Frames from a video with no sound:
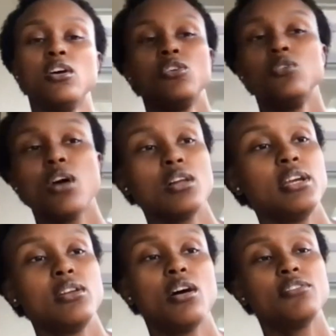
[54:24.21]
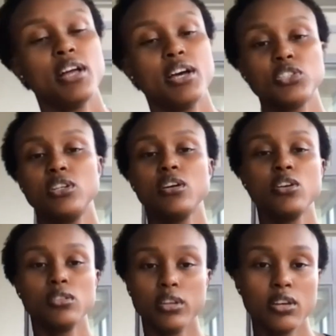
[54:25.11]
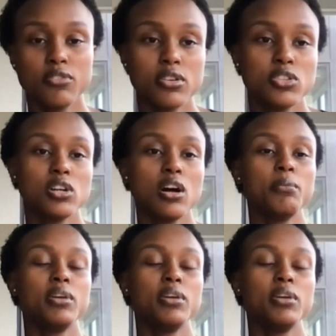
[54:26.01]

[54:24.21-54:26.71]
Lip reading: you got laid off last year, you're looking for a job.